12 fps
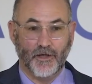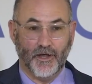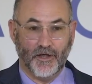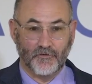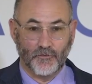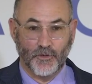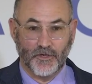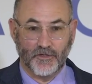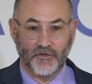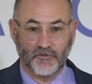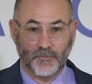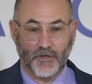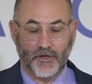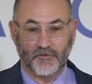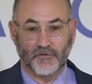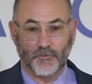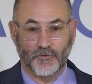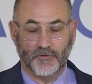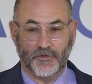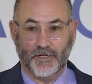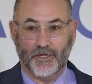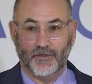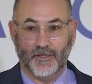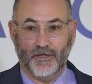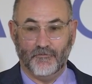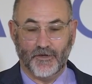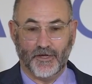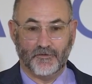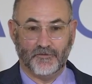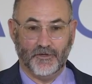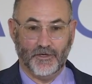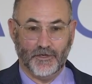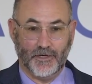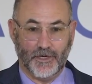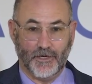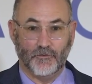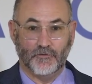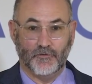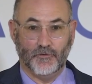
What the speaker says: as quickly as possible to get a vaccine out